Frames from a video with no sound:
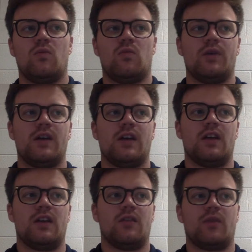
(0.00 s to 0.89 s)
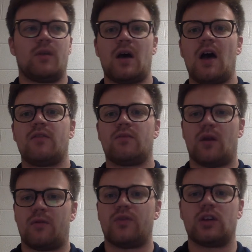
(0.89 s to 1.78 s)
when
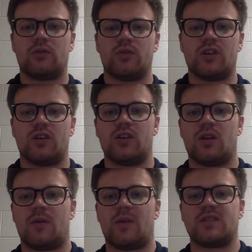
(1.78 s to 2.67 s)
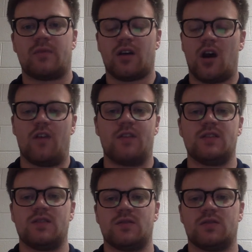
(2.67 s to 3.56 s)
I'm feeling really good about myself, my
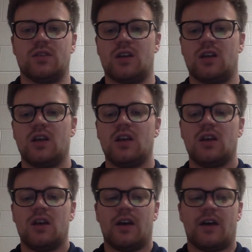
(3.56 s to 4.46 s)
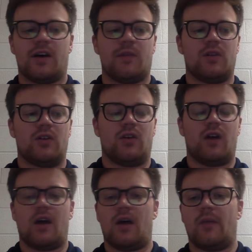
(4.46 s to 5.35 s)
confidence is really good.
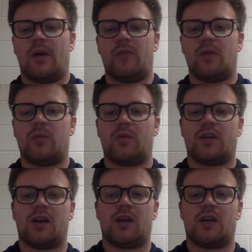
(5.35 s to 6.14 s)
I'm able to kind